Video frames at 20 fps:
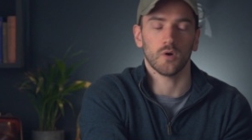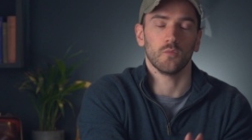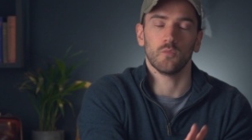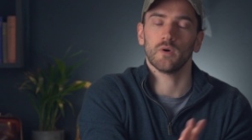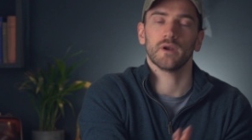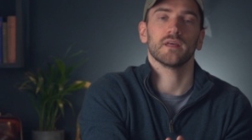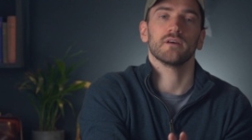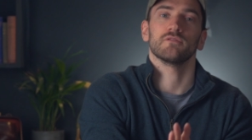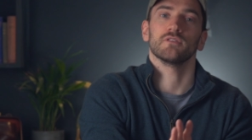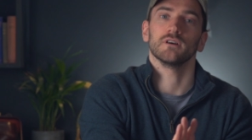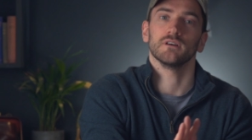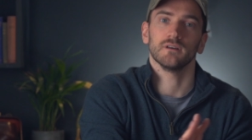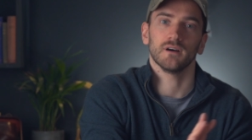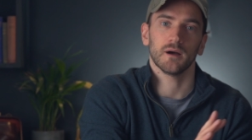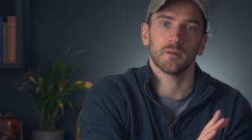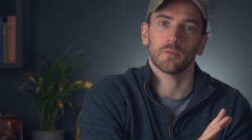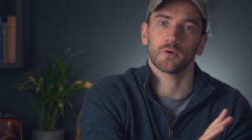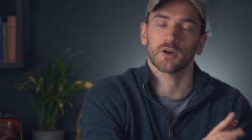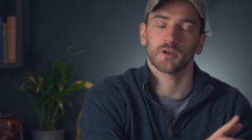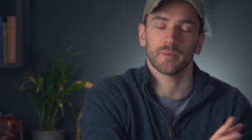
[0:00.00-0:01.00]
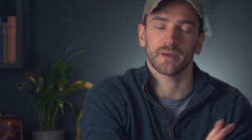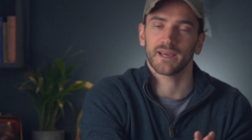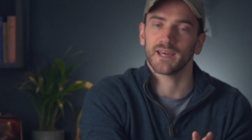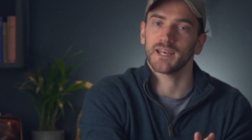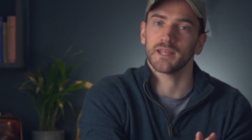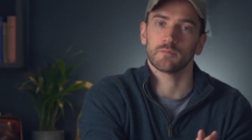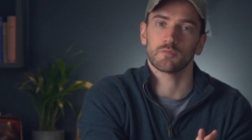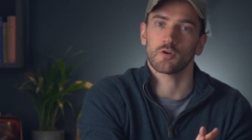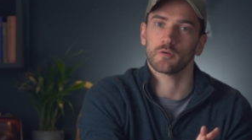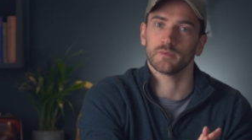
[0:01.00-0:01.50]
whatever. I'm not going to make
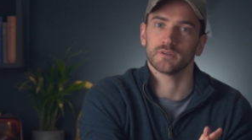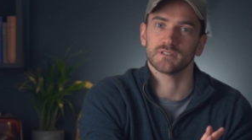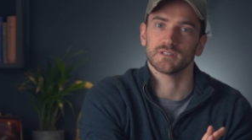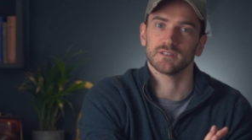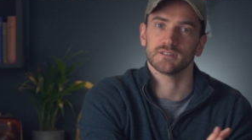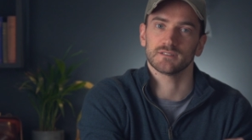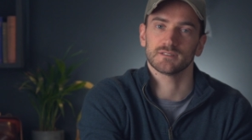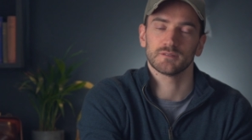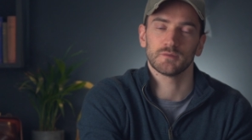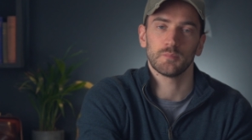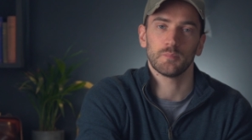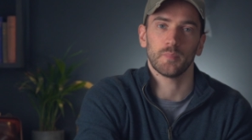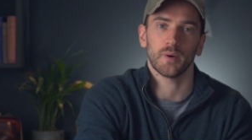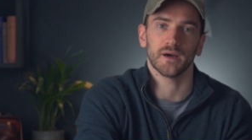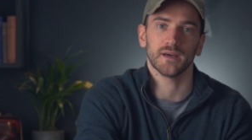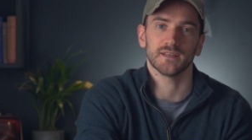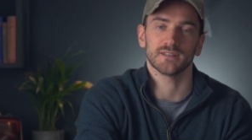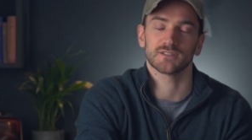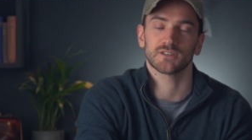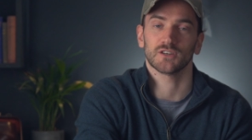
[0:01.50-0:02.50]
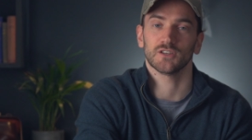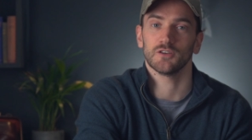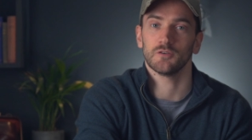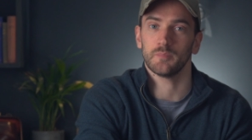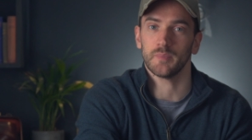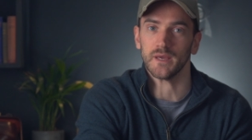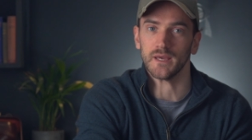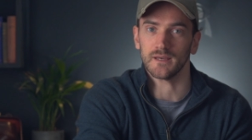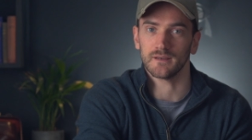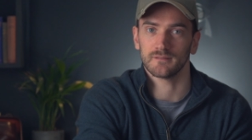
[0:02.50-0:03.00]
any promises, but it's going to
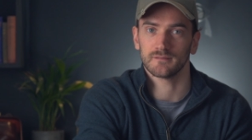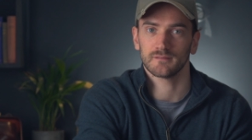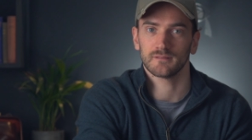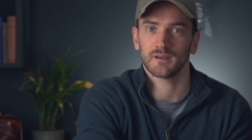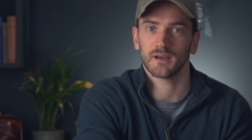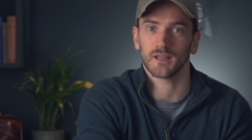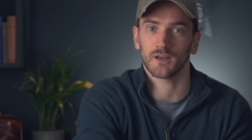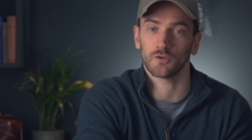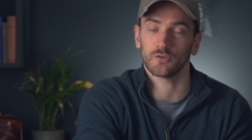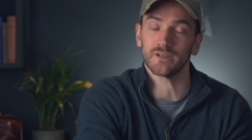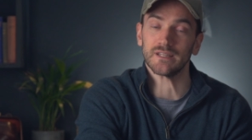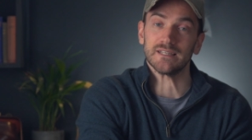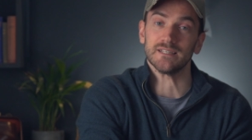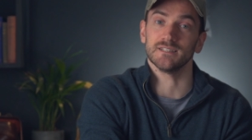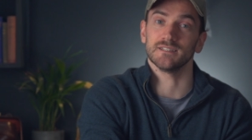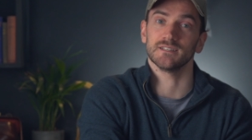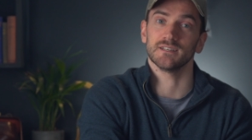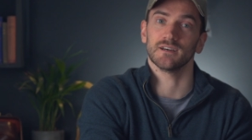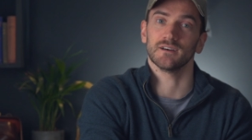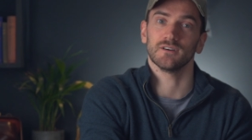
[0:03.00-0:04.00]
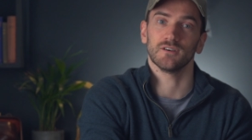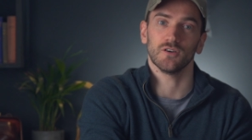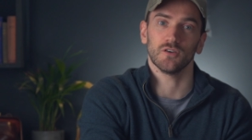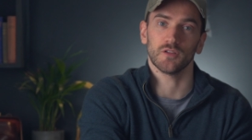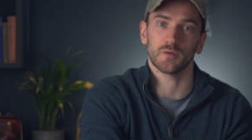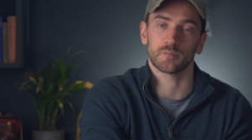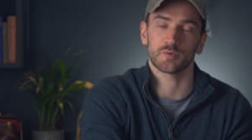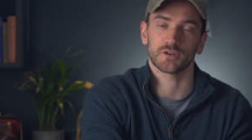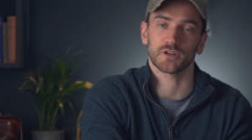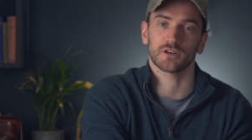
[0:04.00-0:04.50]
be a lot easier on
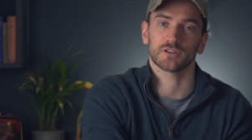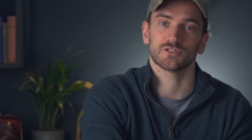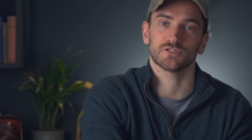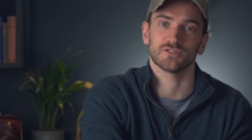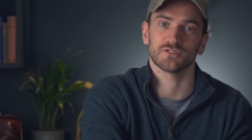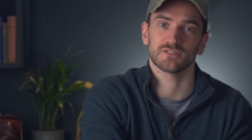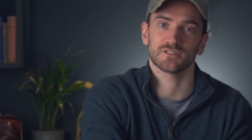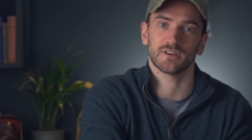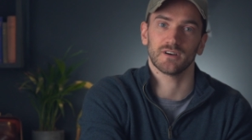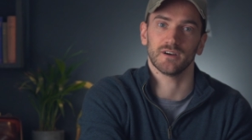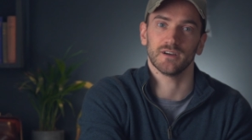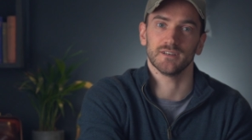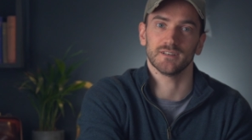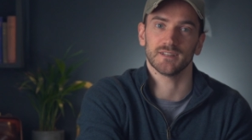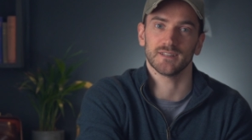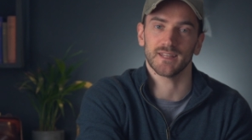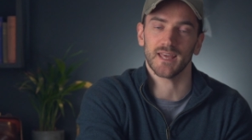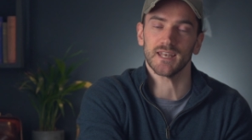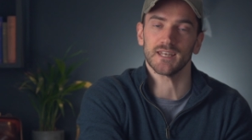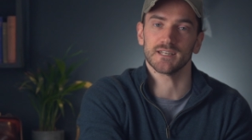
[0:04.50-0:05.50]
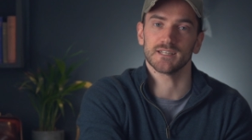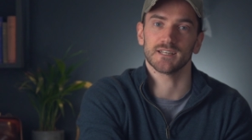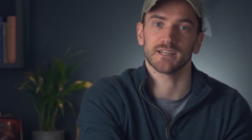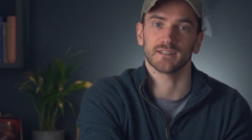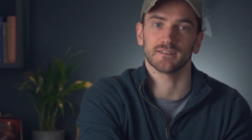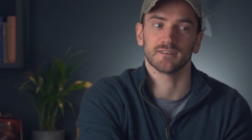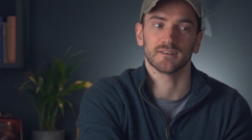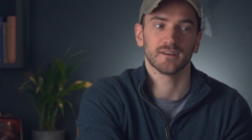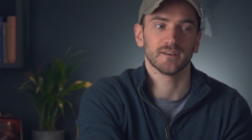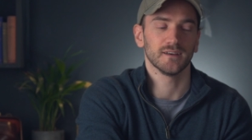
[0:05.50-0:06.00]
the production side and the
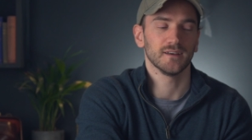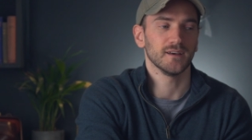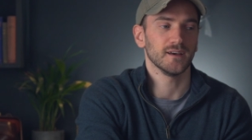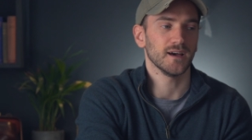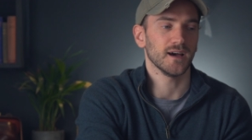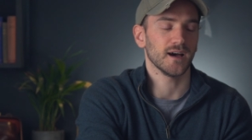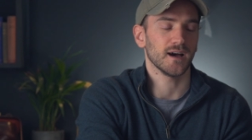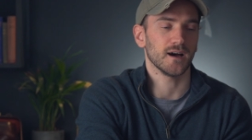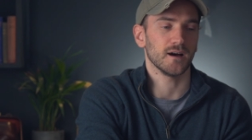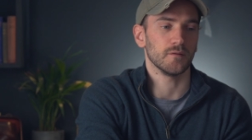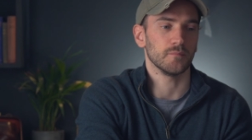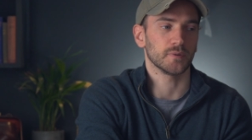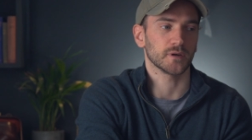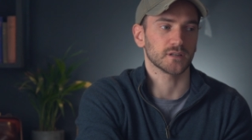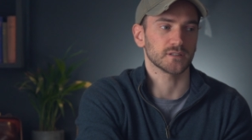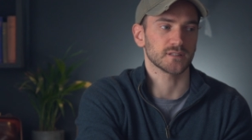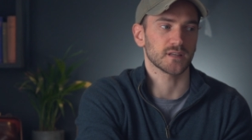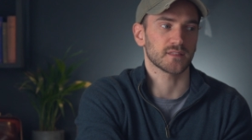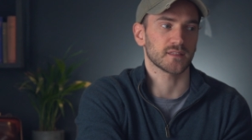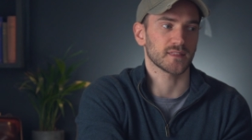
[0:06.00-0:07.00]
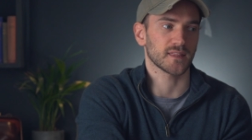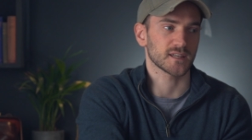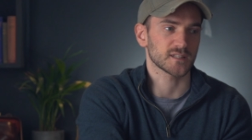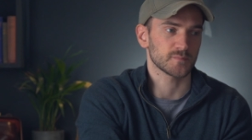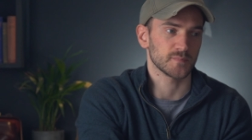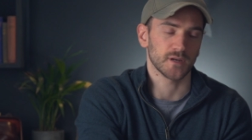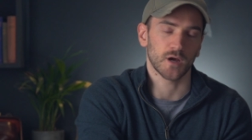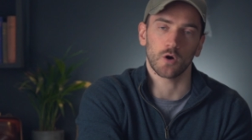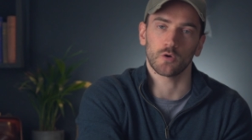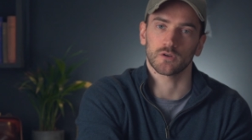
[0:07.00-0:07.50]
editing, because I think that's
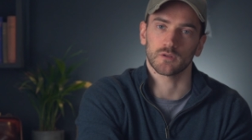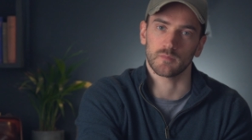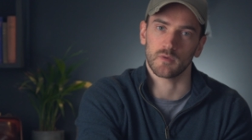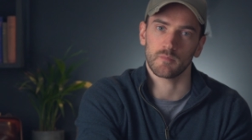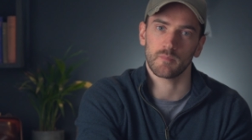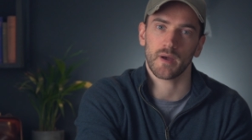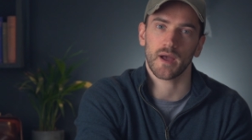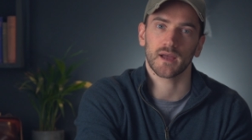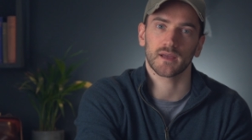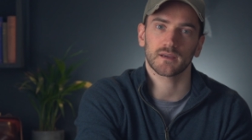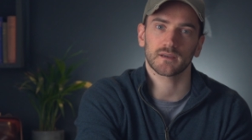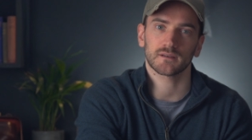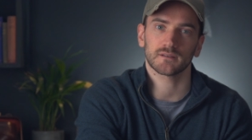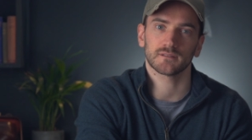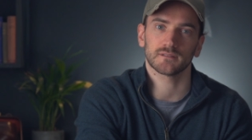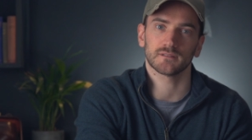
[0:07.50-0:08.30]
been holding me back.